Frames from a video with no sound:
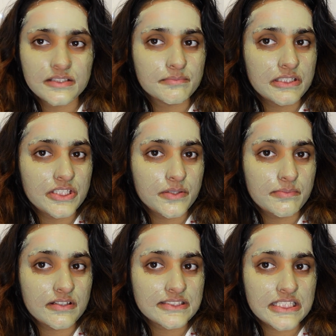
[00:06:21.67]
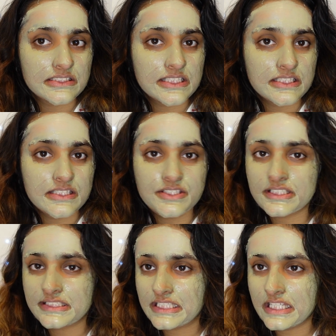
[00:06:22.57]
but no pulsating
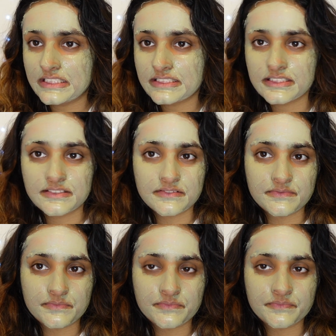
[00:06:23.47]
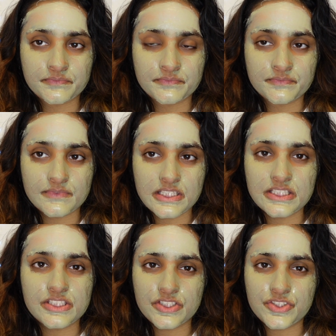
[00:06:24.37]
just yet.
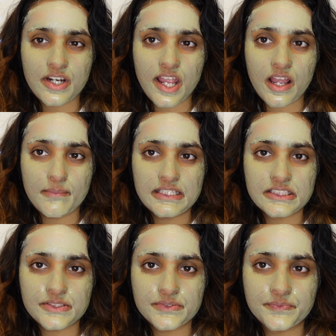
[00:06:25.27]
It's just drying up a little.